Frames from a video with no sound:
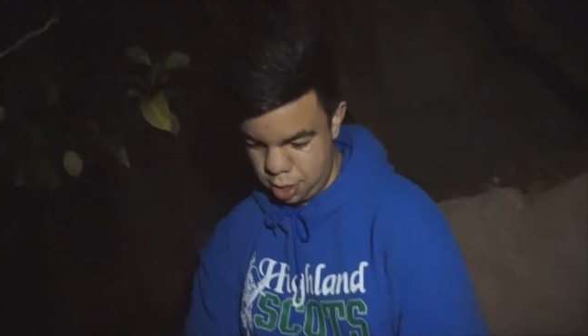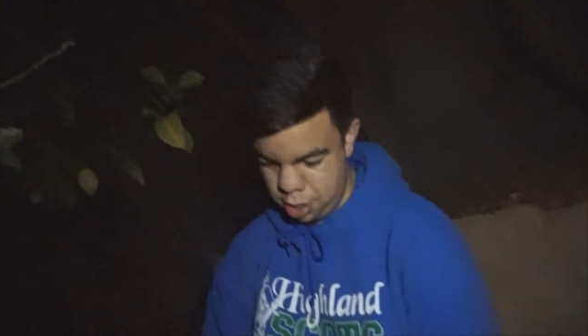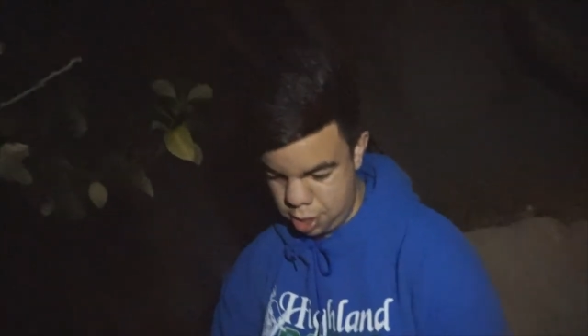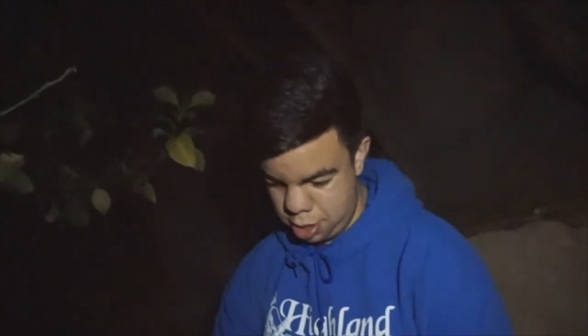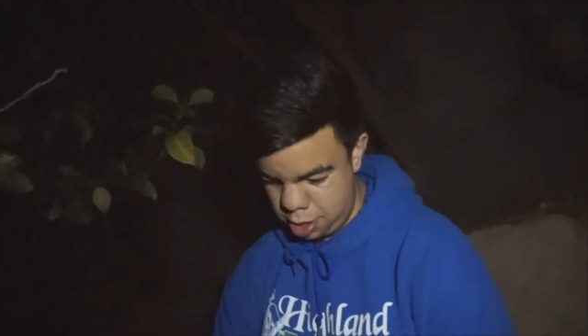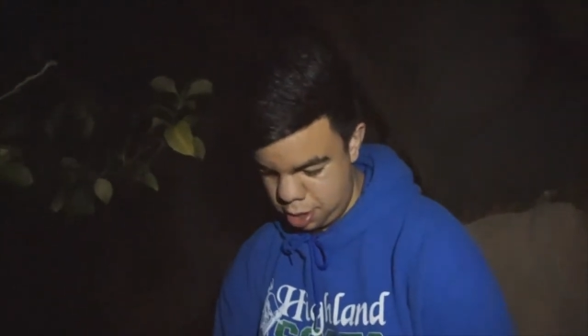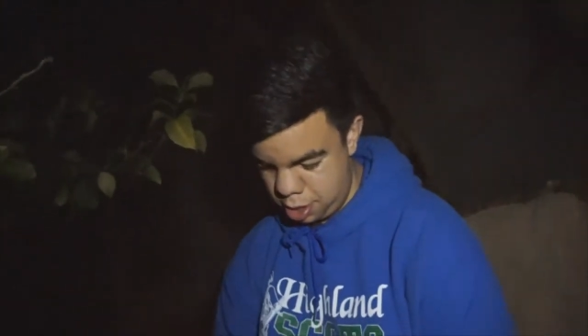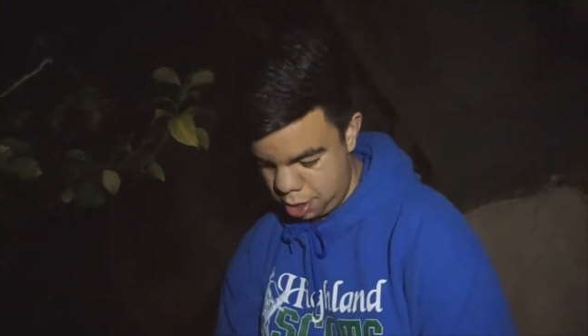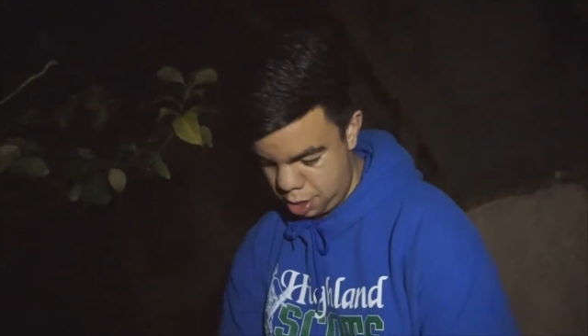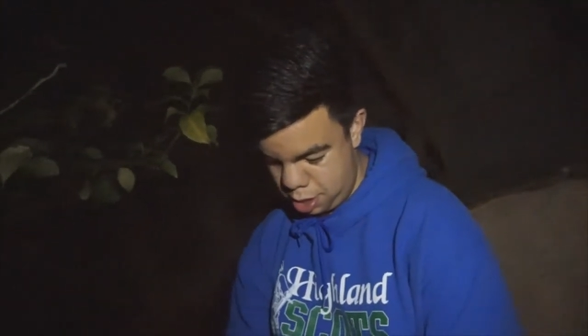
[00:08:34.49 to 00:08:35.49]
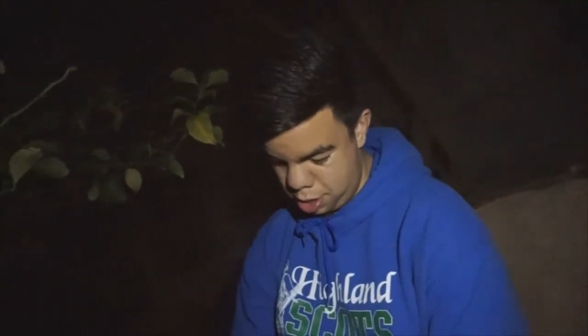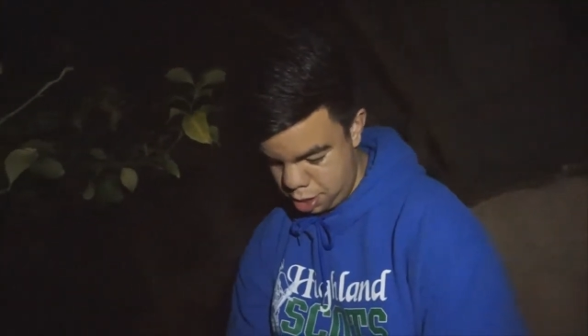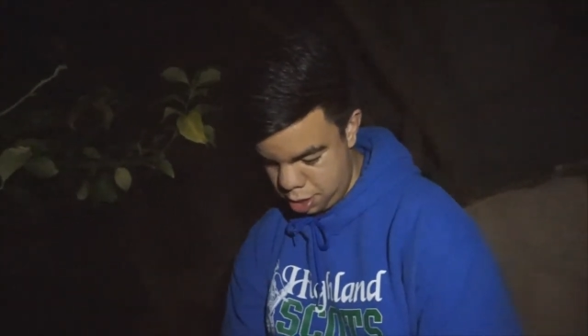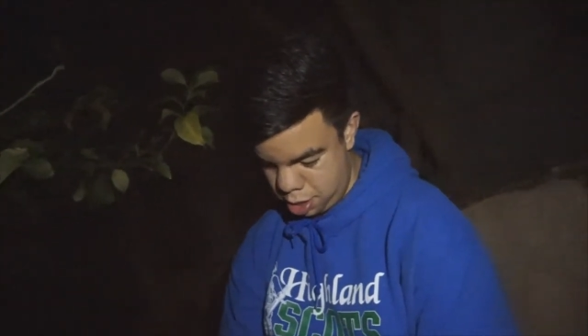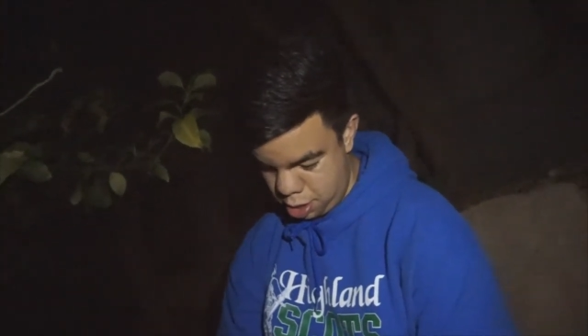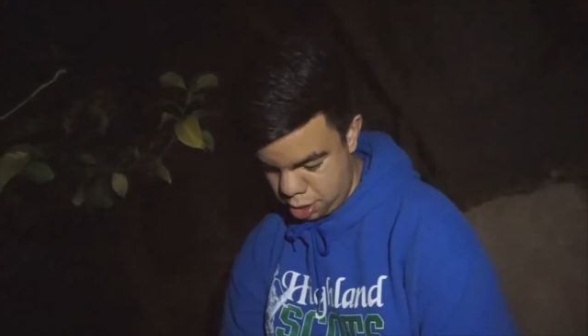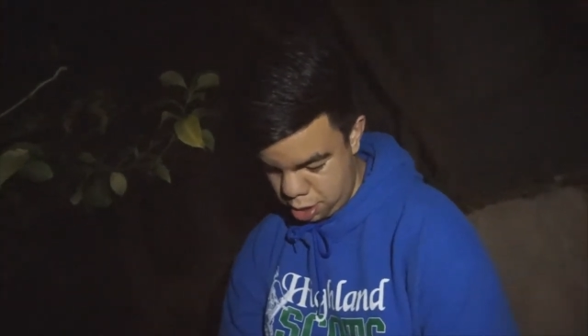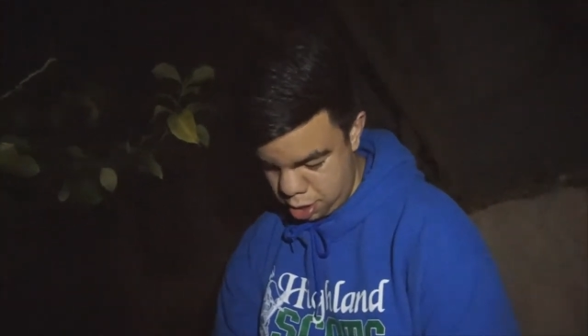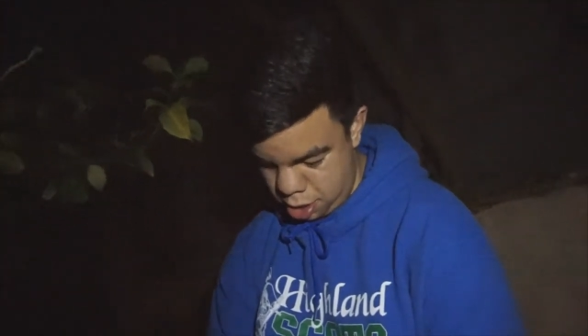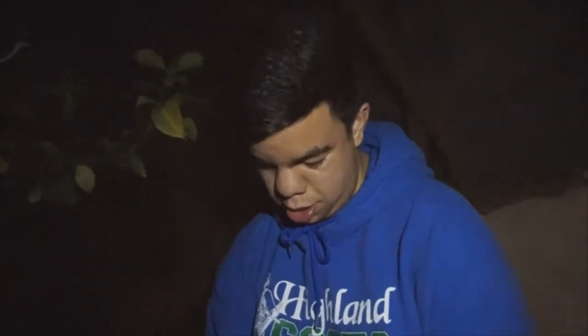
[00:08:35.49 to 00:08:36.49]
just slept.
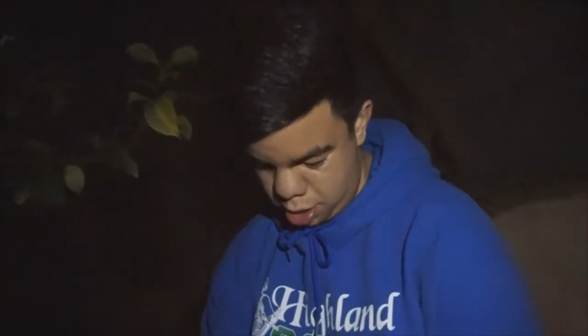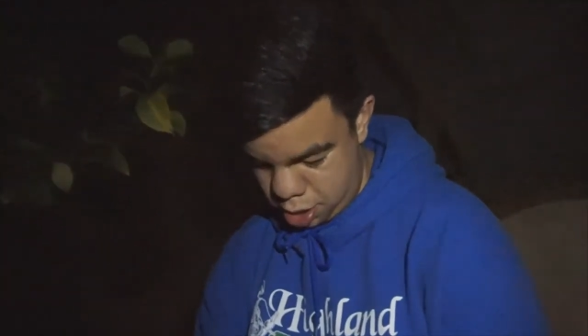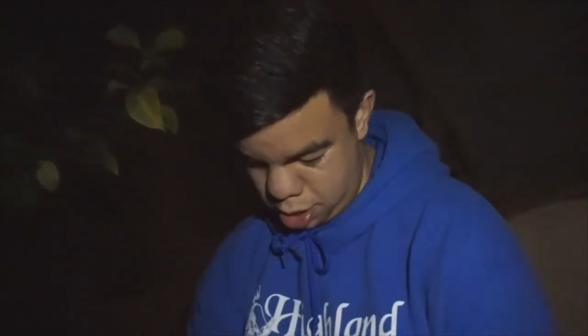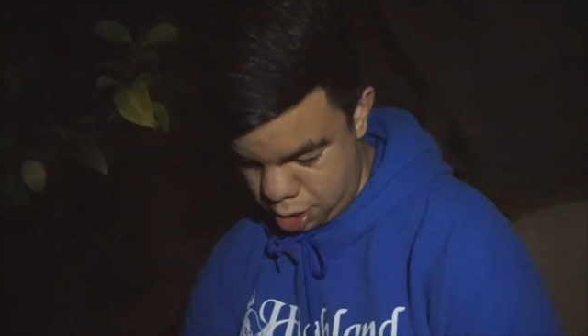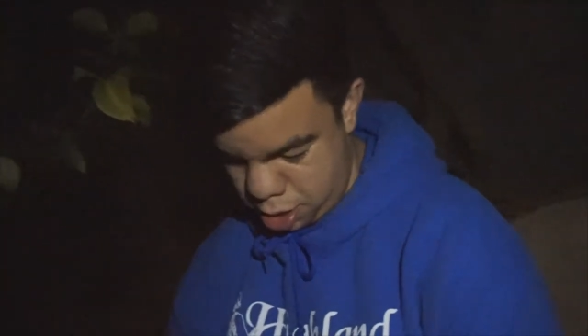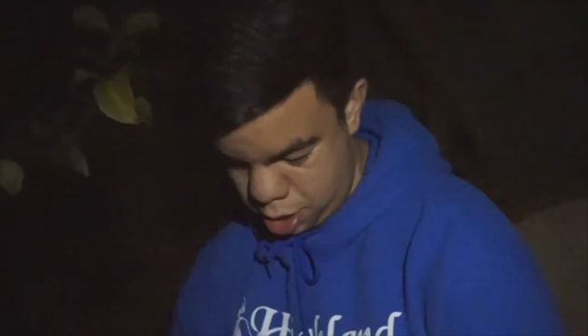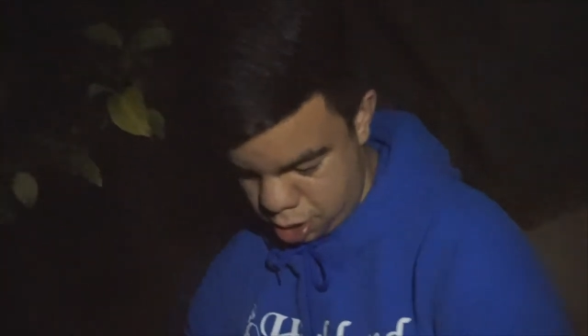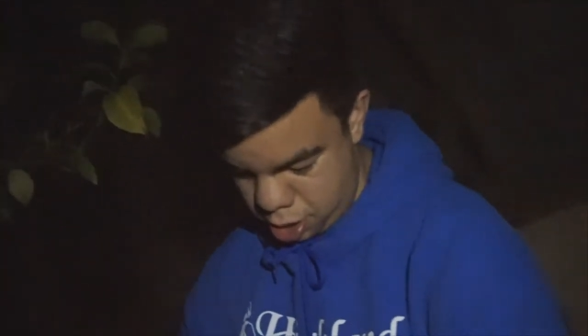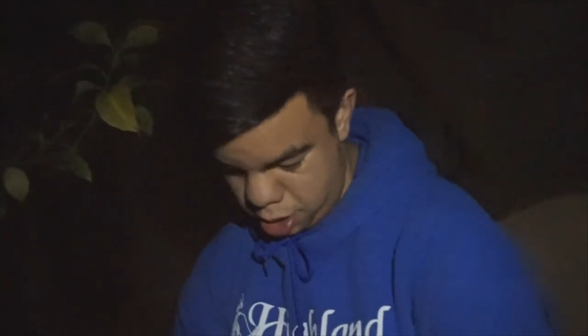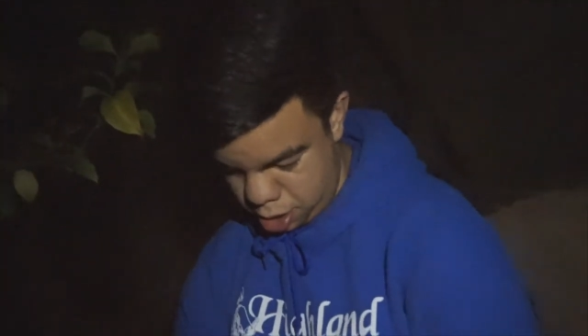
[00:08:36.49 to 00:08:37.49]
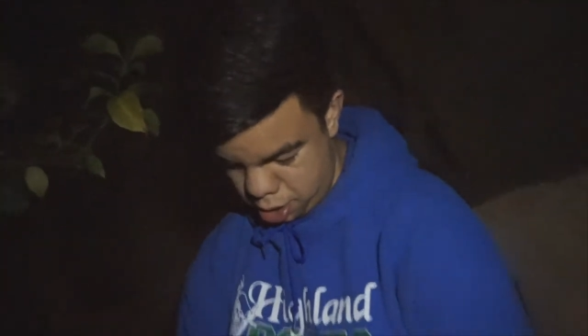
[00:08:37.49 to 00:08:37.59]
Holy, bro.